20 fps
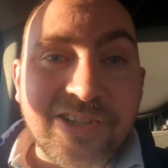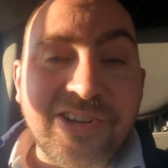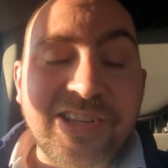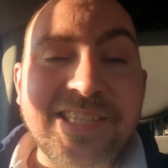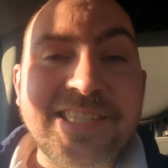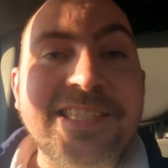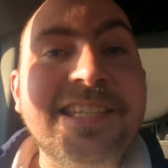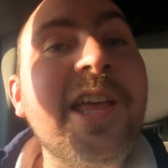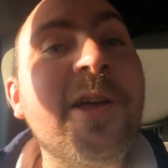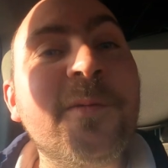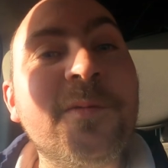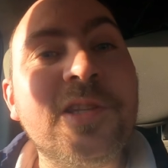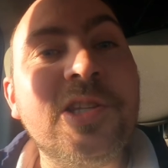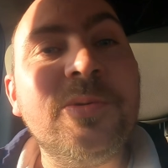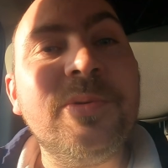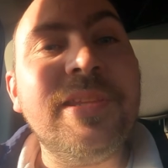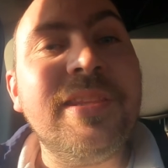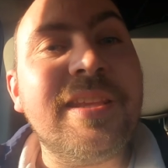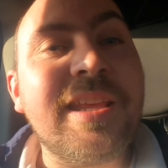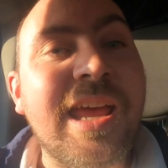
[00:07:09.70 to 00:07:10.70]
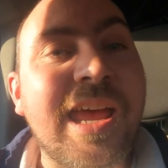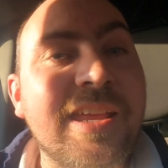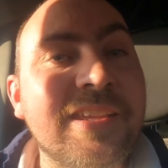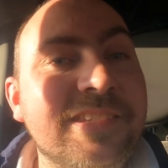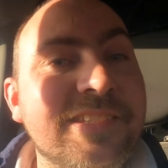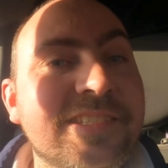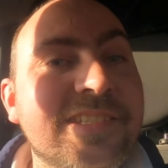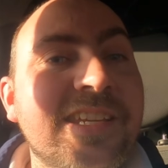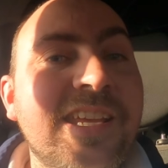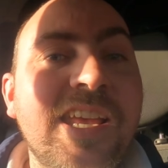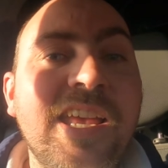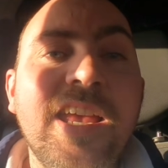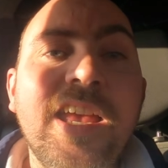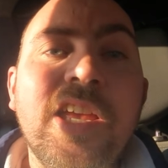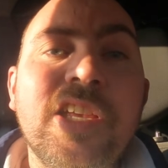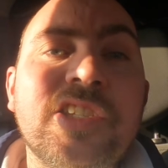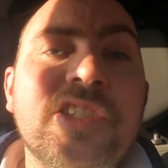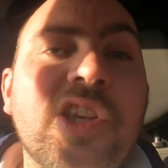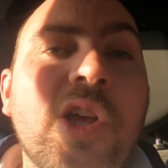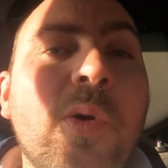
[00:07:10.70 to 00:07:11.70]
on itself, doing that.
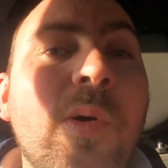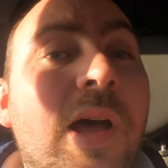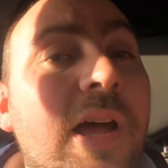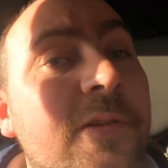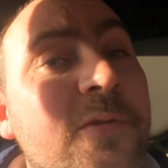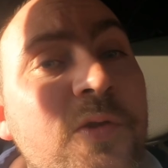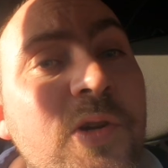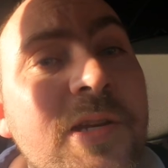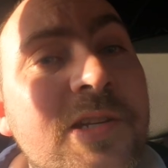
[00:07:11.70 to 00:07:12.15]
So after